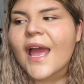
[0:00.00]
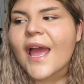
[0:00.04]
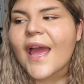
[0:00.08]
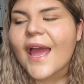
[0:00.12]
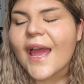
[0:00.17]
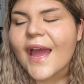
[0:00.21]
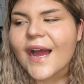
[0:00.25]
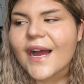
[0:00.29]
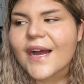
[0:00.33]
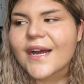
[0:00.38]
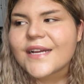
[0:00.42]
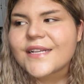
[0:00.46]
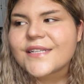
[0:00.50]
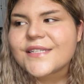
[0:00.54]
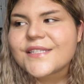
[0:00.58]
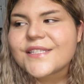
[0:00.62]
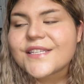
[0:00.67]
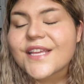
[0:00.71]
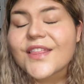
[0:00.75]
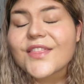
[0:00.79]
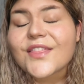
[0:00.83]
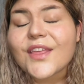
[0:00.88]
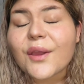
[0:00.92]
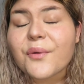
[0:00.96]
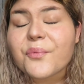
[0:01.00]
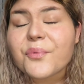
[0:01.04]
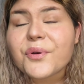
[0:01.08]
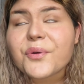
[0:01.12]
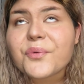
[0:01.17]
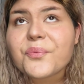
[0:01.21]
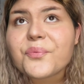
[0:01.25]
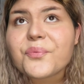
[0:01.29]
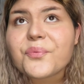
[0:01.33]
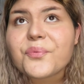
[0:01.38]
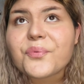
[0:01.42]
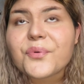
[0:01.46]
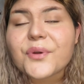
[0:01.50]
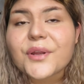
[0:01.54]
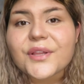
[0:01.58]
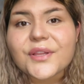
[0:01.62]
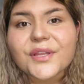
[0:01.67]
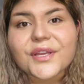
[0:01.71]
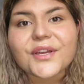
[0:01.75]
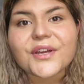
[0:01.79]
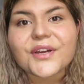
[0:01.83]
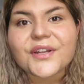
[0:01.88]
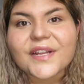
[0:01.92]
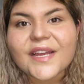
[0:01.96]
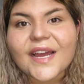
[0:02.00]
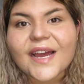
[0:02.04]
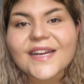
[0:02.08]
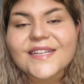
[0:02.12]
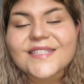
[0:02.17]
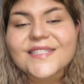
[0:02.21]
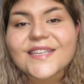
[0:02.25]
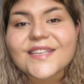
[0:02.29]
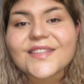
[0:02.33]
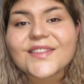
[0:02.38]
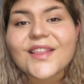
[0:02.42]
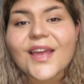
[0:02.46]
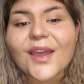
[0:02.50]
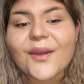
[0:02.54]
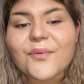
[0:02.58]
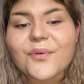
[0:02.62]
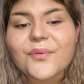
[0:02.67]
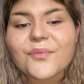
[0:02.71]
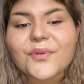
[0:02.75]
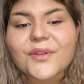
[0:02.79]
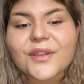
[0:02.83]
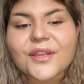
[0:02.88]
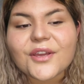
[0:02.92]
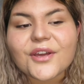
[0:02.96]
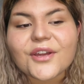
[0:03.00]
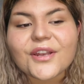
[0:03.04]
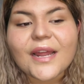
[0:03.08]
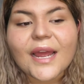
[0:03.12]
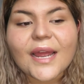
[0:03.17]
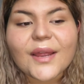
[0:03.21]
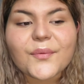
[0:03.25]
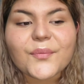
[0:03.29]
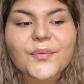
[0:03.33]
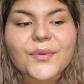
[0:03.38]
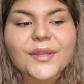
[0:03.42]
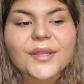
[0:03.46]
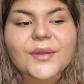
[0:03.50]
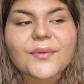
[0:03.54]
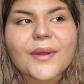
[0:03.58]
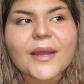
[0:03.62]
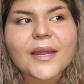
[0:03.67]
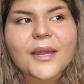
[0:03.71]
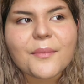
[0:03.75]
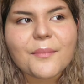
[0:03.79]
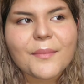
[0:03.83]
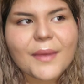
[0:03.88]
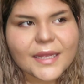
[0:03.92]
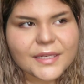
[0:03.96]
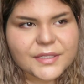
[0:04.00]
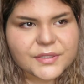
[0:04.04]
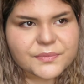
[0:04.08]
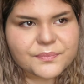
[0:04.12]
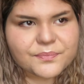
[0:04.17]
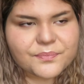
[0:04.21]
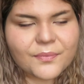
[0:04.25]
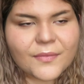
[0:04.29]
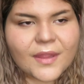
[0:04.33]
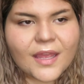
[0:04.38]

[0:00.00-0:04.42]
And they were really good, guys. Like, they were really good. I really recommend